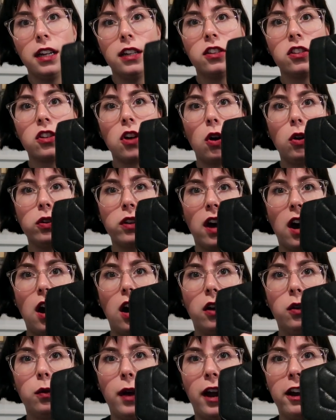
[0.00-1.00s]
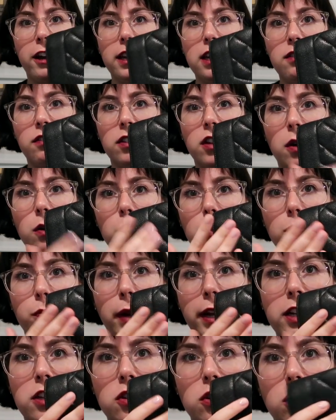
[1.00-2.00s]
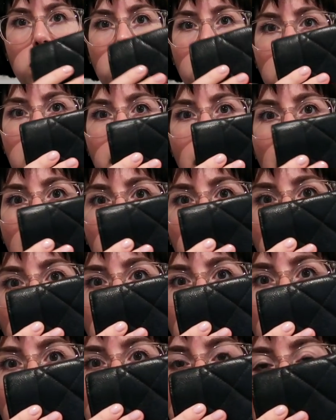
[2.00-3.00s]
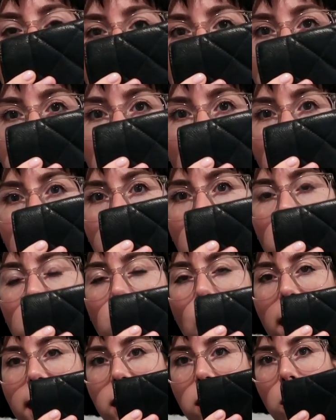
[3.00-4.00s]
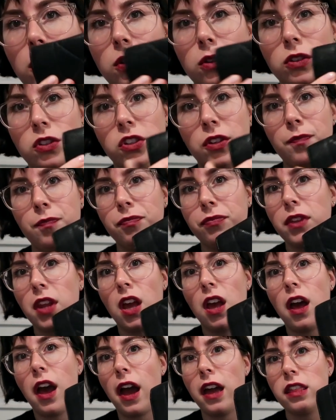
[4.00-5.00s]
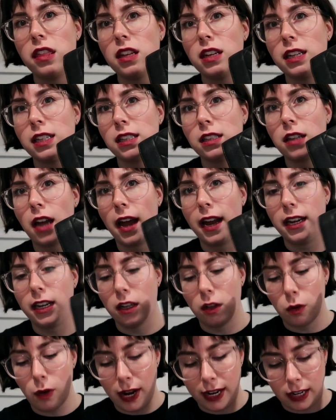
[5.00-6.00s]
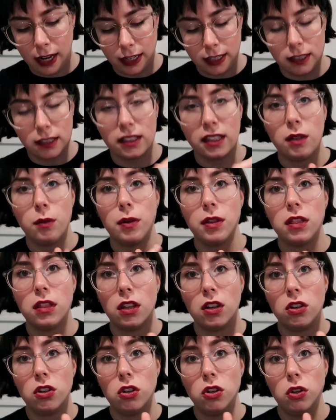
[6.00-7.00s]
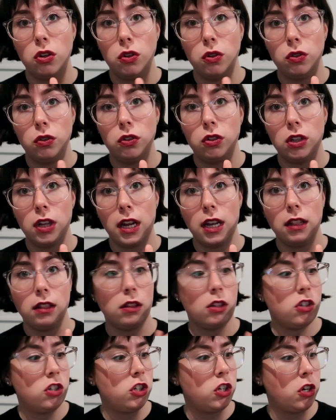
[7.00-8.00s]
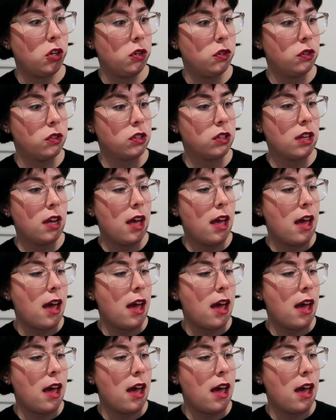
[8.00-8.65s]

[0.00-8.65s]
It's gold hardware, and even though all my jewelry that I wore is white gold, I think this tied in quite nicely with the nude in the shoes.